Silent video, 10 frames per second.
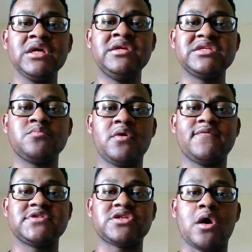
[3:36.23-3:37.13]
in this
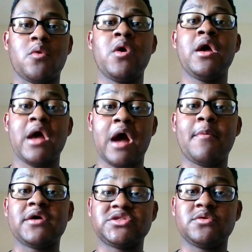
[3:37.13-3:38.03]
movie. So
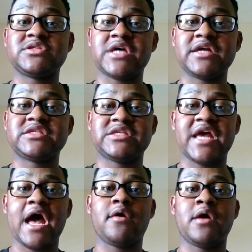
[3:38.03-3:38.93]
I'm also excited to
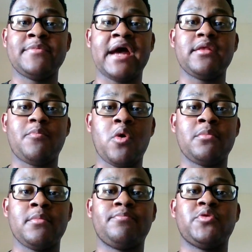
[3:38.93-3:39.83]
see how Natalie
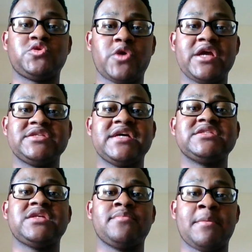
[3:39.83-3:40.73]
Portman portrays
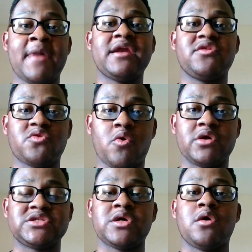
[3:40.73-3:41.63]
as the Mighty
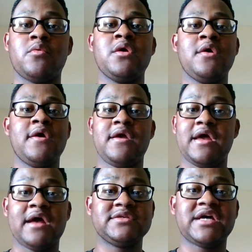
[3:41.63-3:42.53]
Thor. So
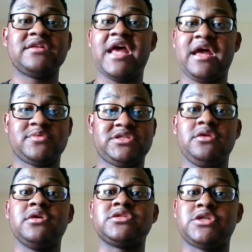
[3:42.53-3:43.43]
it was like, damn, she
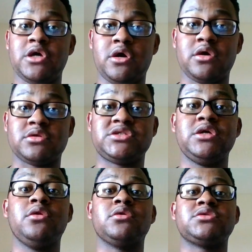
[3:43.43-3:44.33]
looks good.
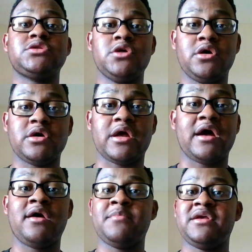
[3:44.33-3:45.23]
She looks good.
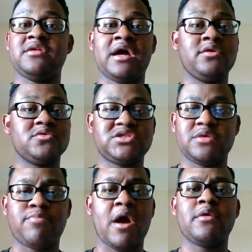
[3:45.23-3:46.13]
I mean, I know
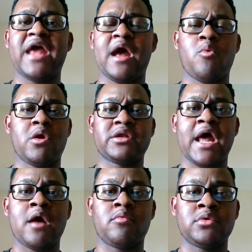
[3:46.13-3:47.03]
she probably had worked
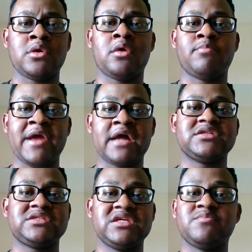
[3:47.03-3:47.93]
out, you know, behind
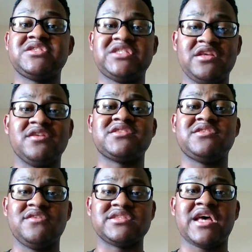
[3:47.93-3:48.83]
the scenes, but she looks
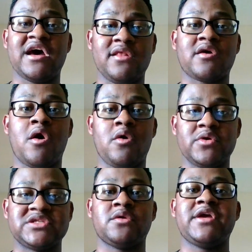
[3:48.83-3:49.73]
good as hell, like
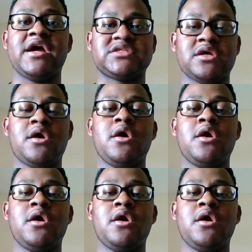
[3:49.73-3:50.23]
always. So yes,